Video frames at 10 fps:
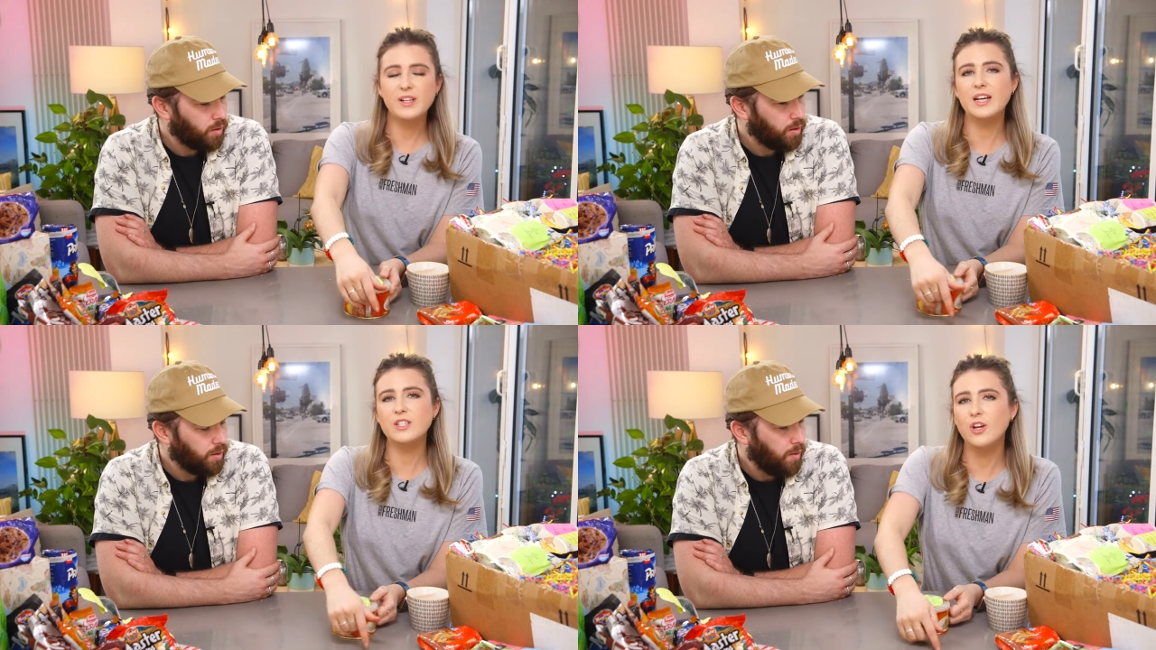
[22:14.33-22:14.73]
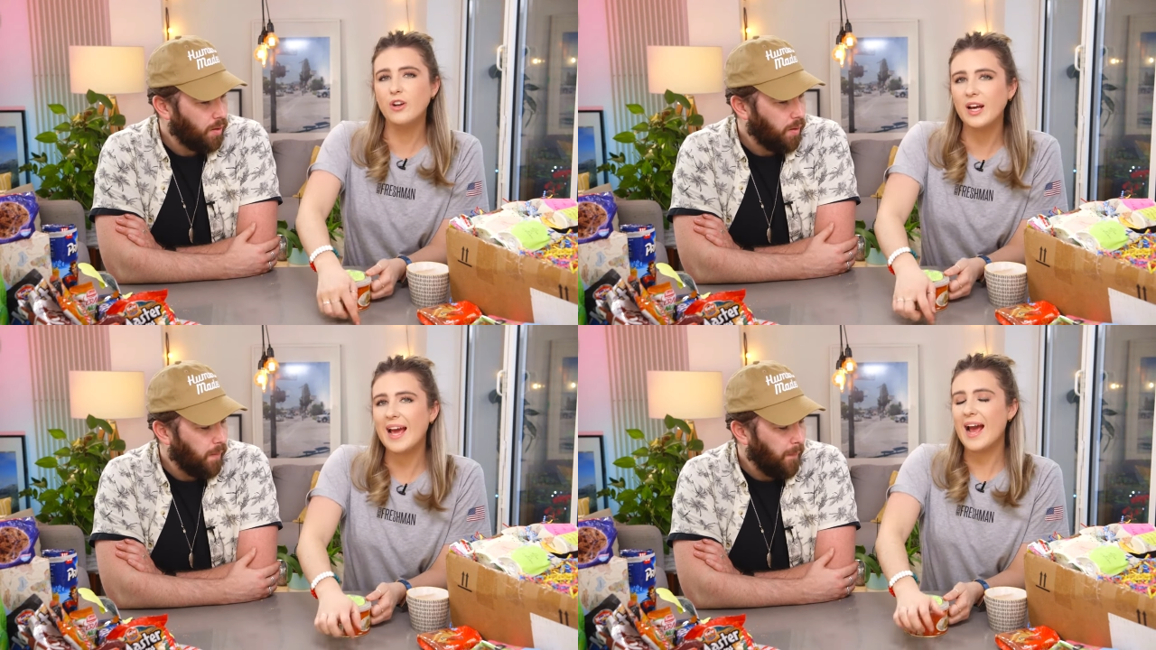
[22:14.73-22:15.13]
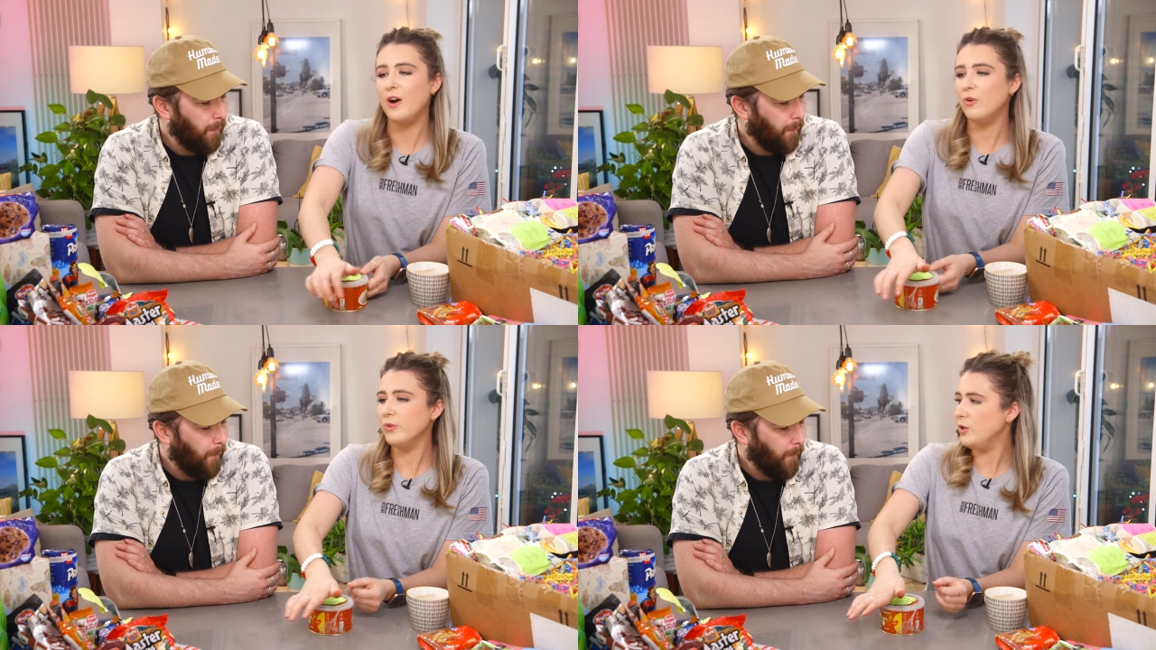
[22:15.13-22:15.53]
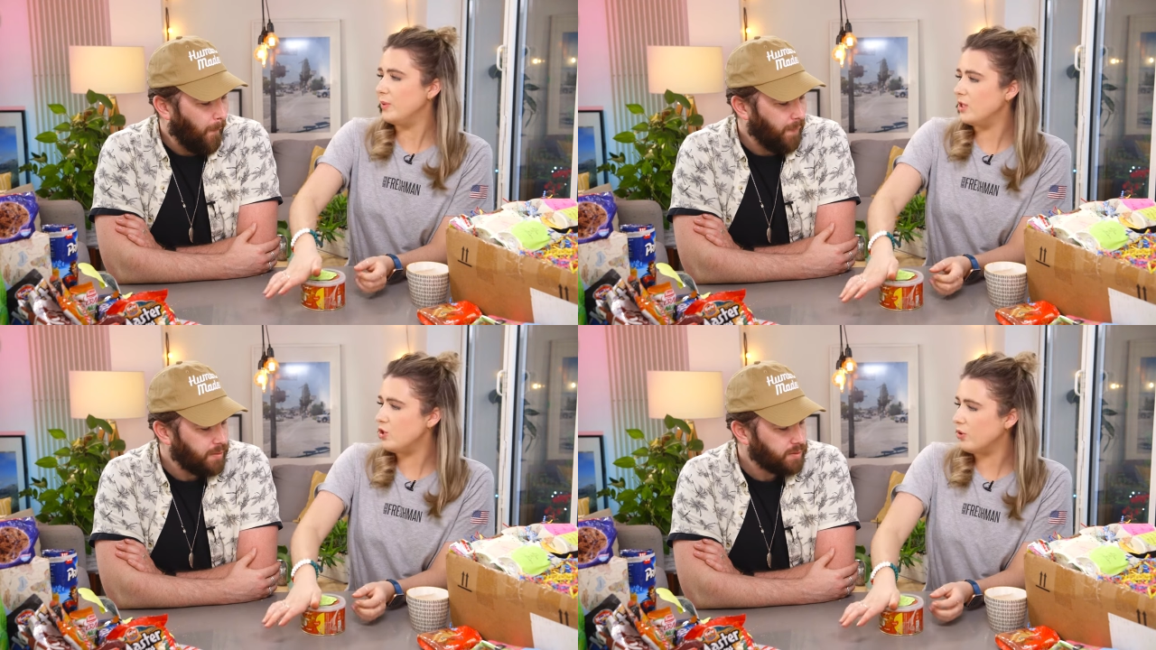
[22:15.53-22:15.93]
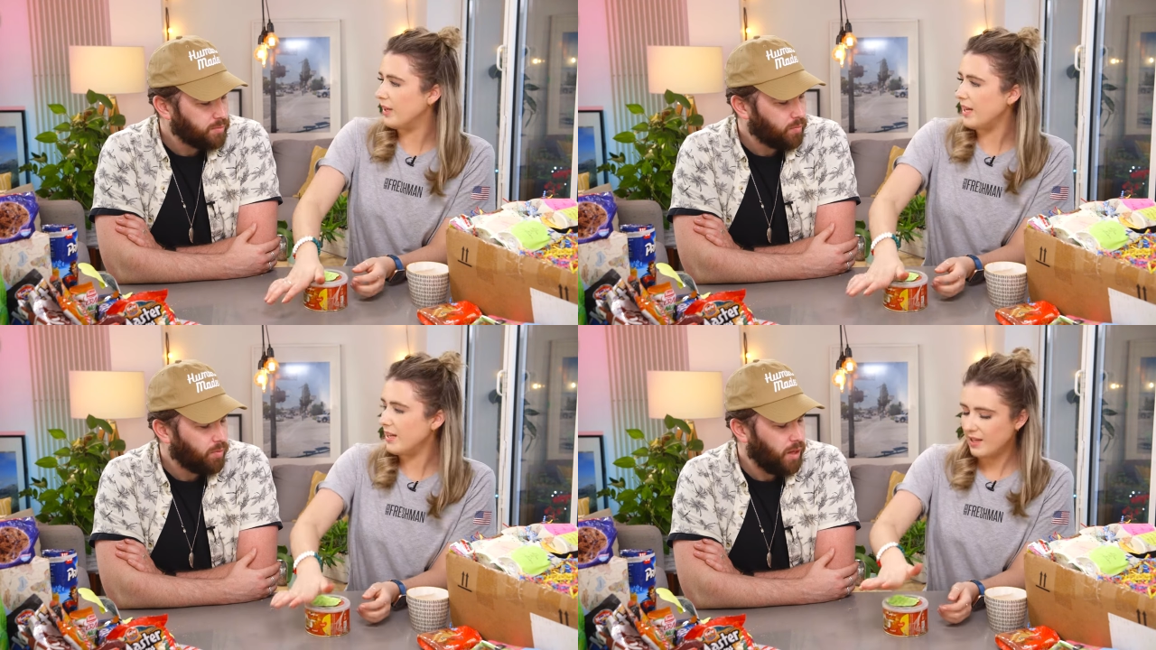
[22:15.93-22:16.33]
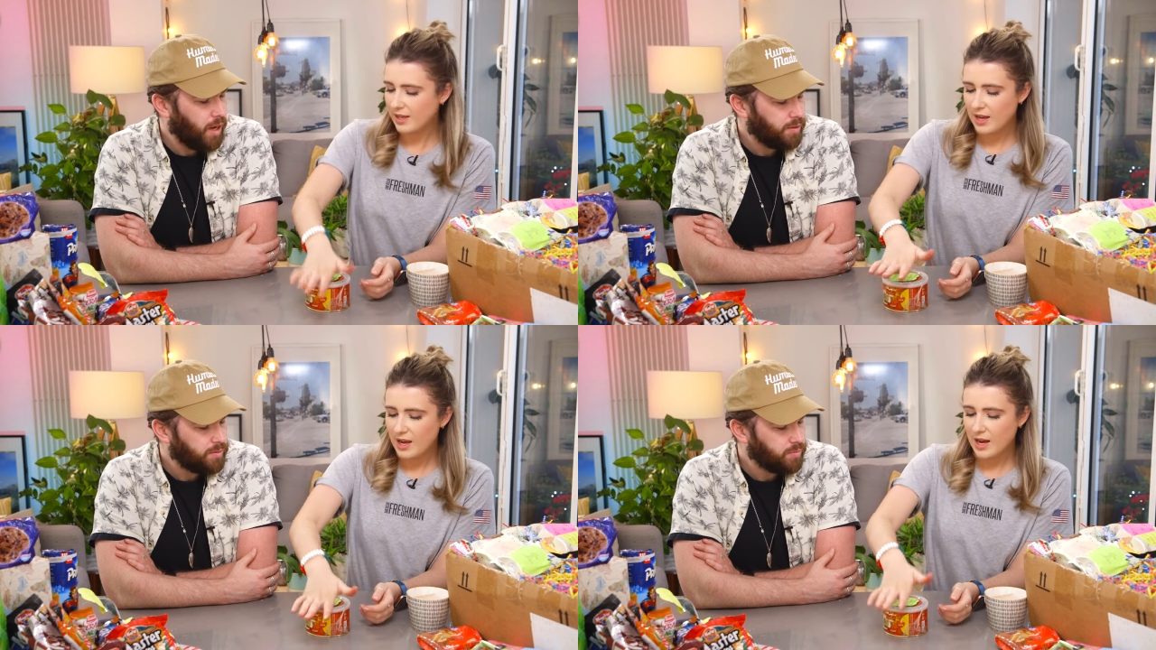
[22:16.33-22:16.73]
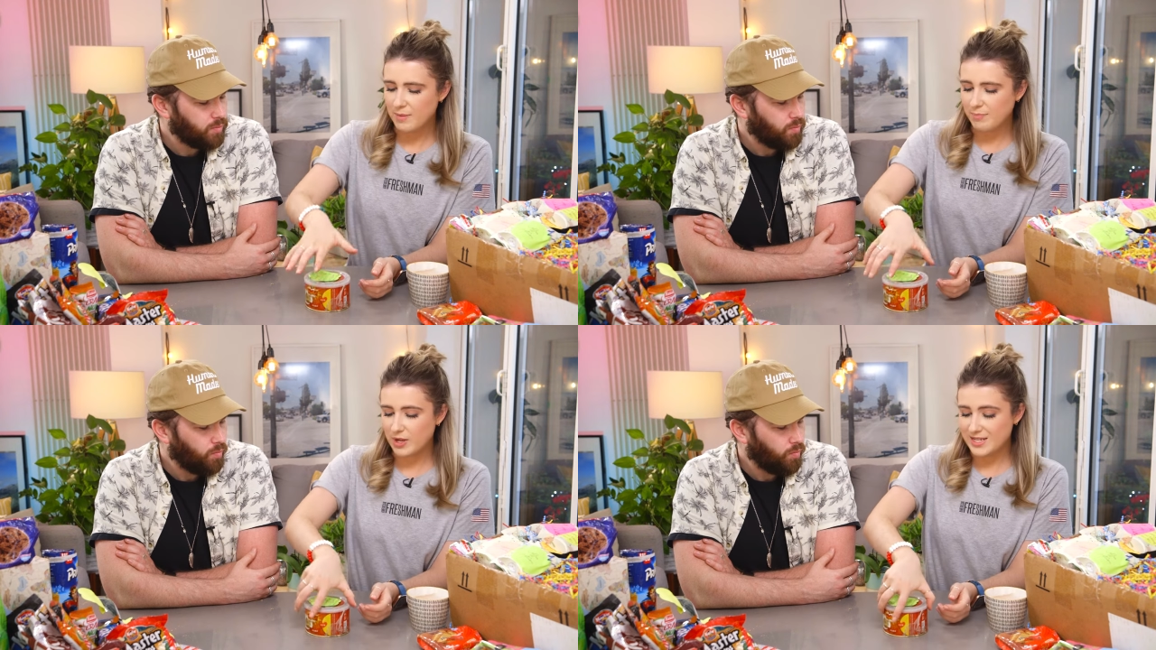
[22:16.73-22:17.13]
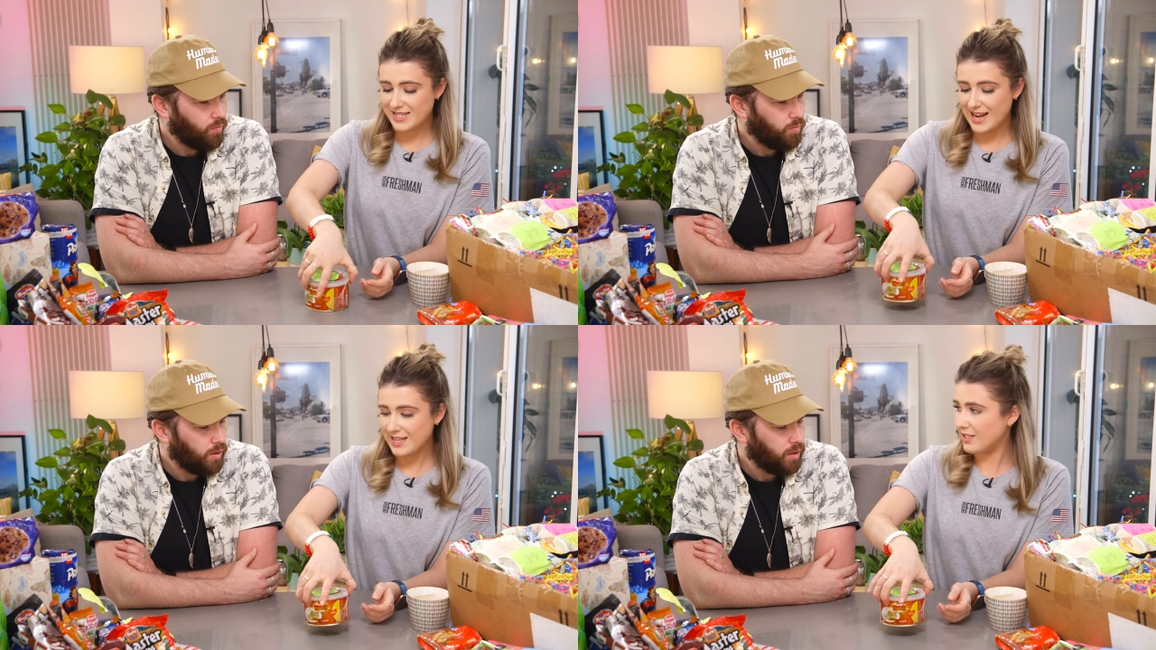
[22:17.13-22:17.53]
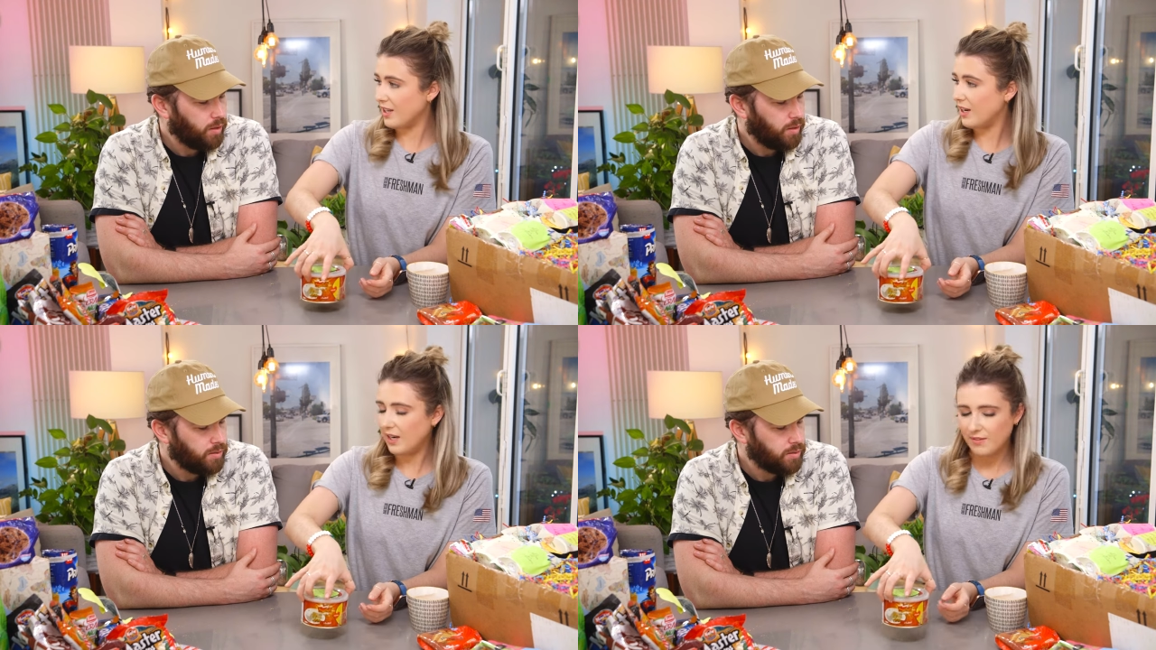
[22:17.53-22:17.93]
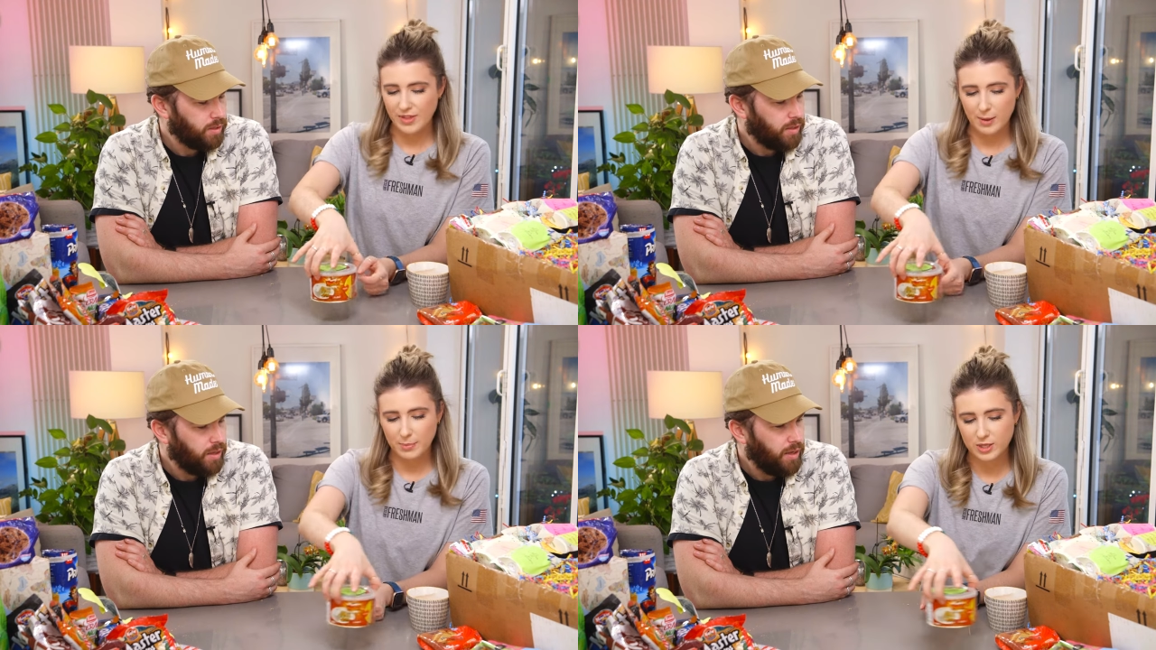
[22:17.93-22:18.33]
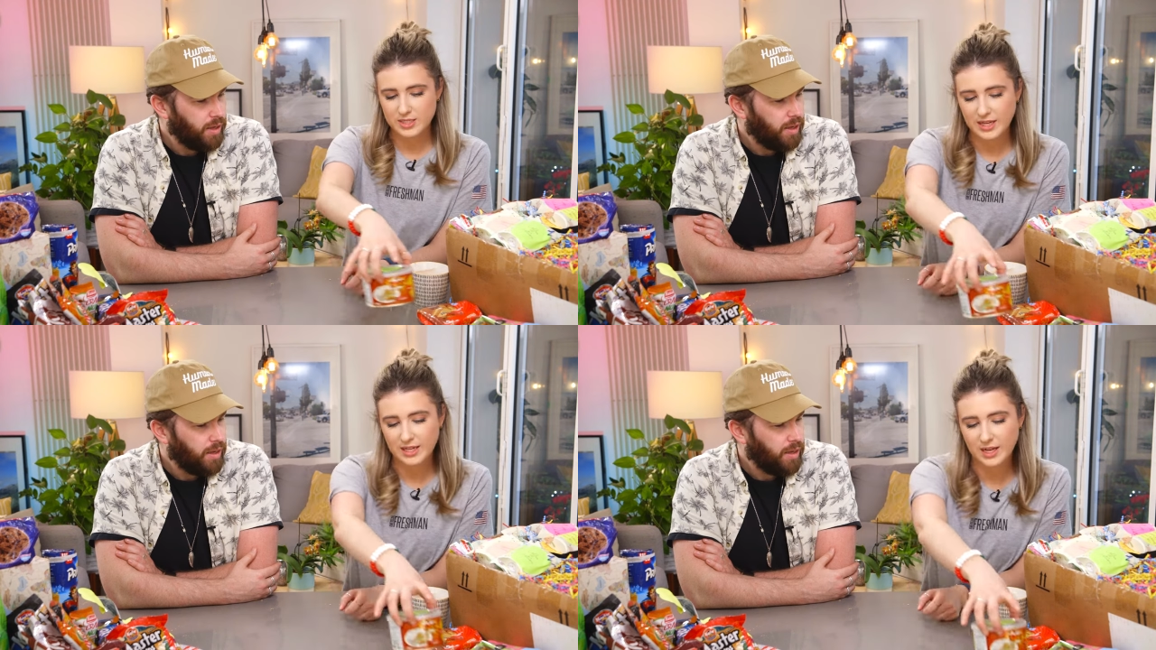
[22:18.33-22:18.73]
Speaker 1: to let us know like how you enjoy it. Yeah. Um, but Dad's gonna love that because he